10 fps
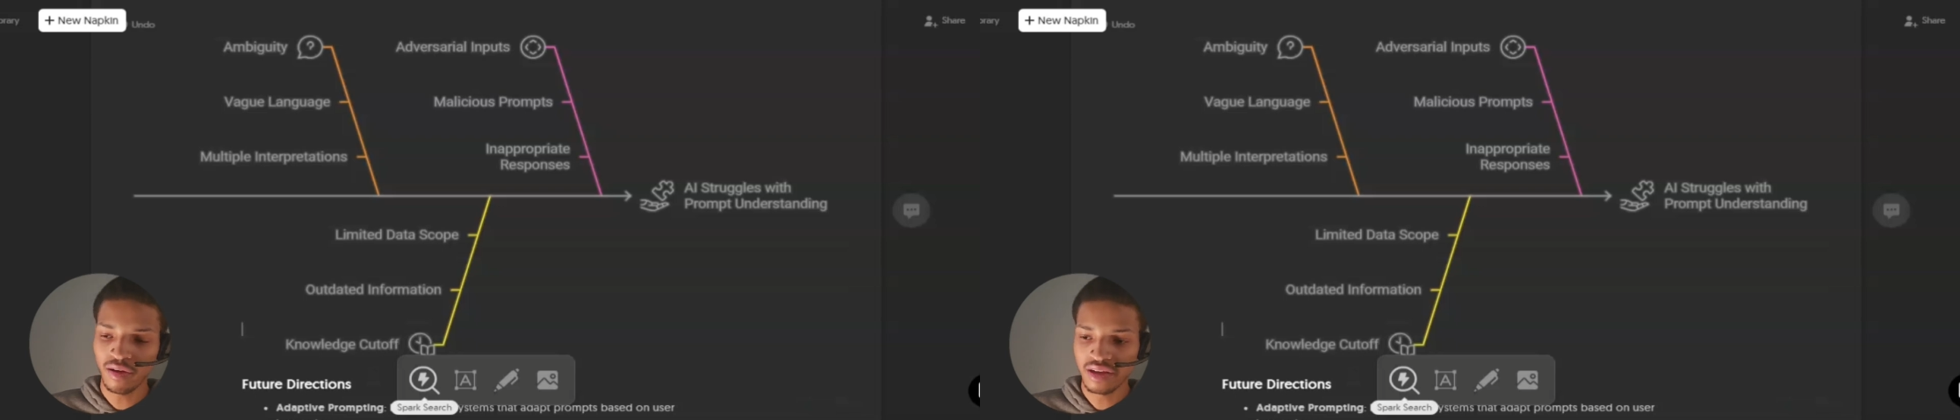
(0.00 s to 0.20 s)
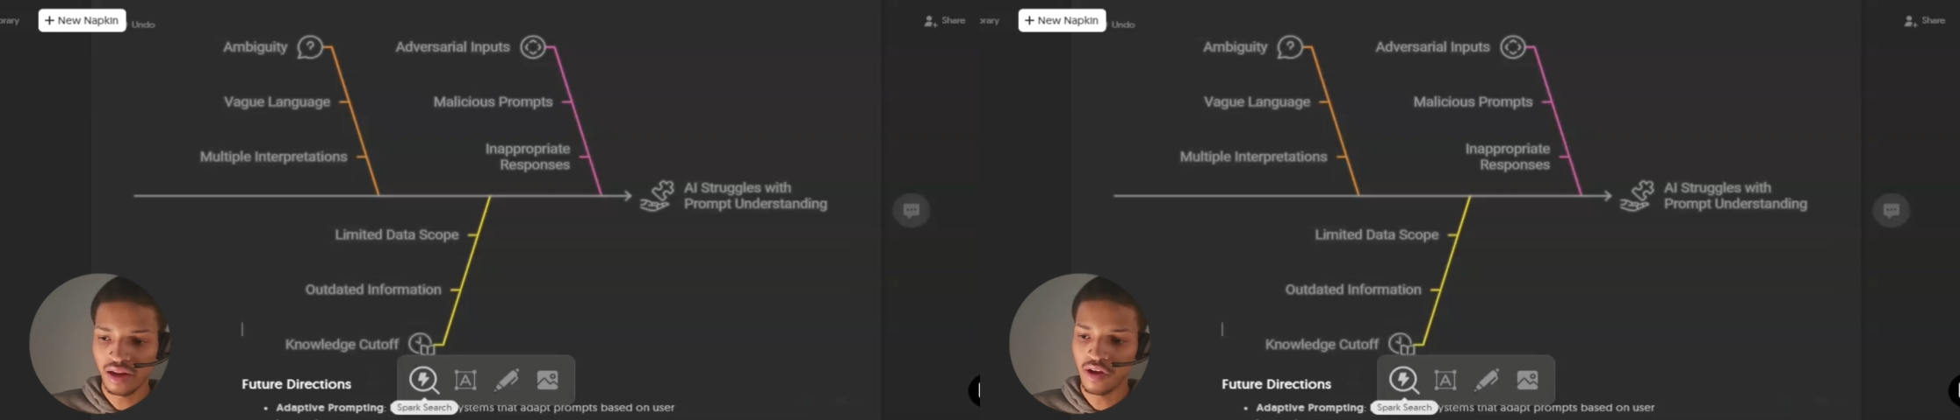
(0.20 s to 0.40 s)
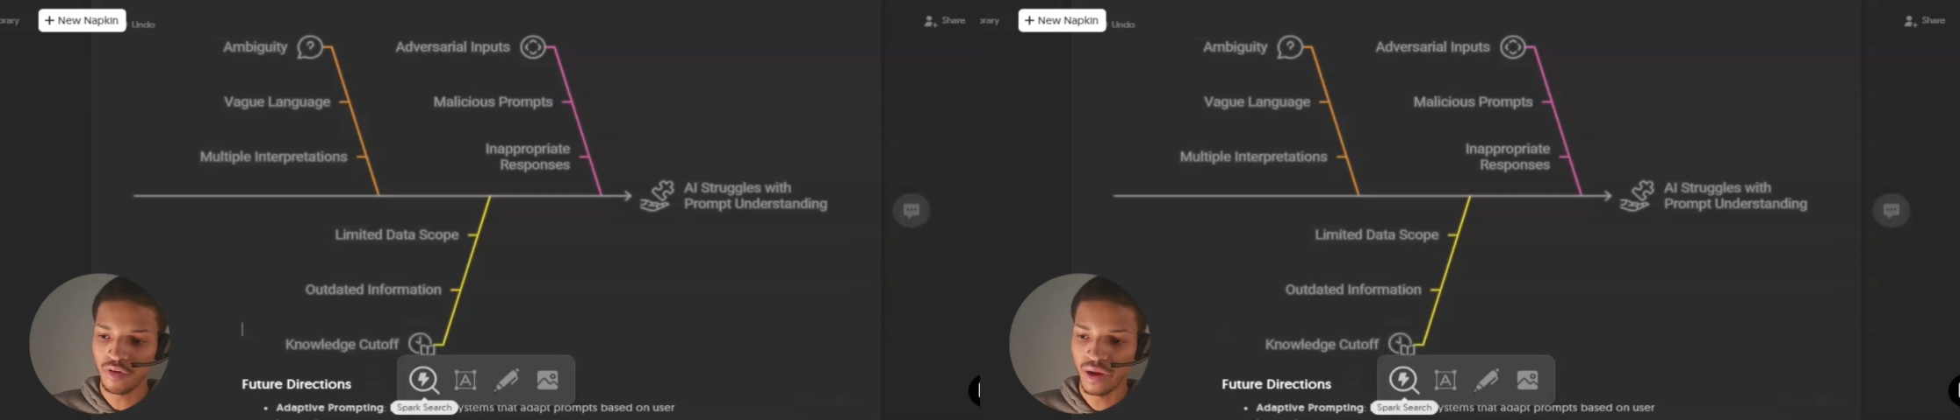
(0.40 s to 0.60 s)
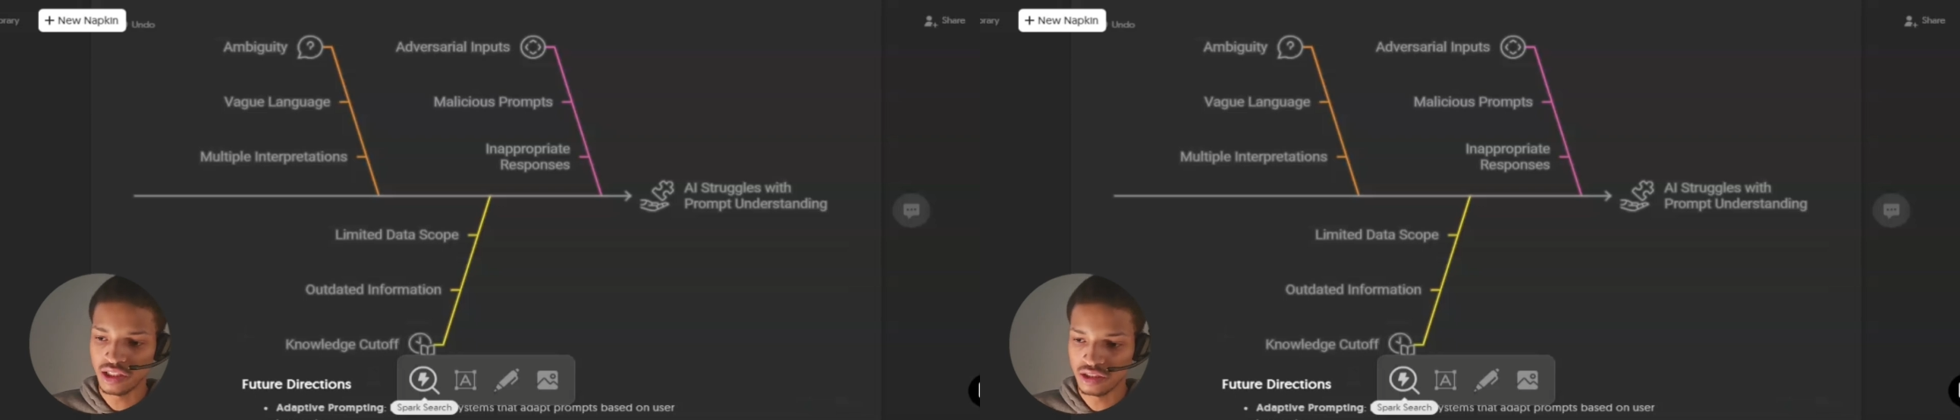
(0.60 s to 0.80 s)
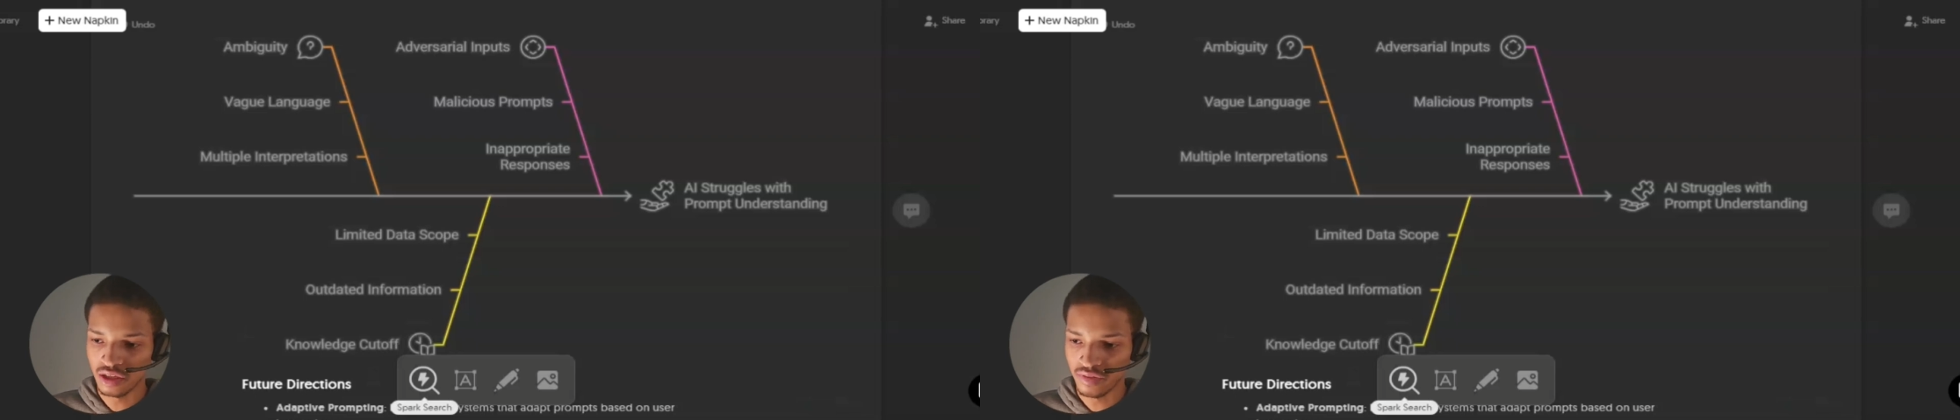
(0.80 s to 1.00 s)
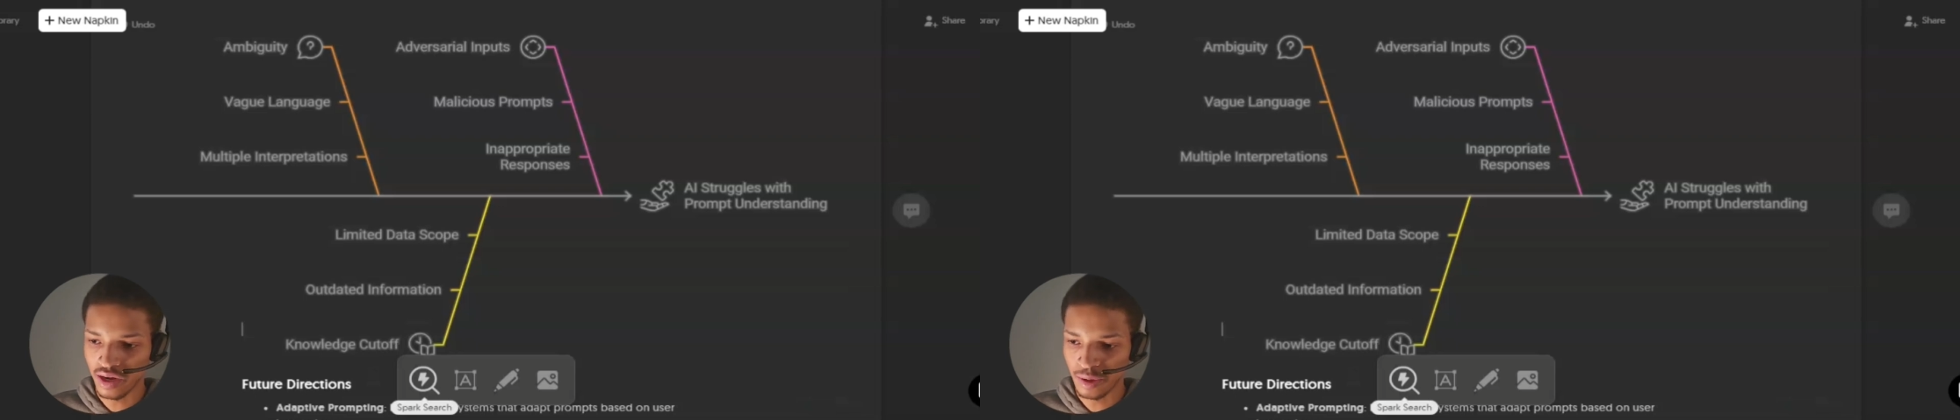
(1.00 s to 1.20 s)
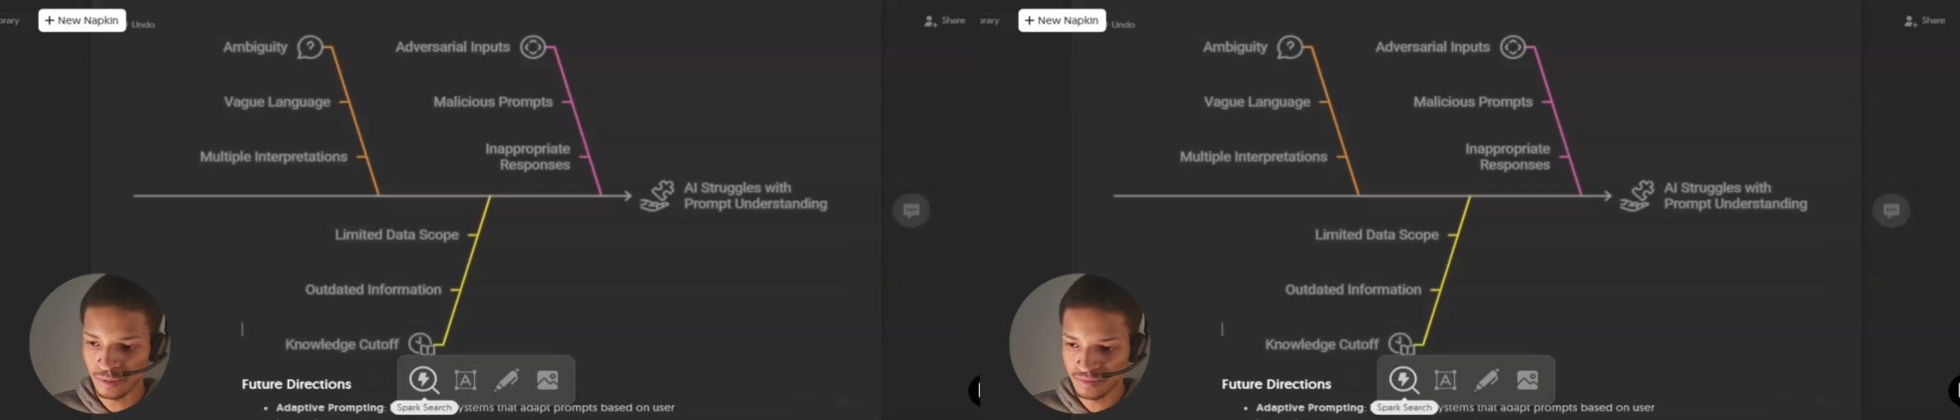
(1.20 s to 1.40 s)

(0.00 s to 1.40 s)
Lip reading: outdated information, right?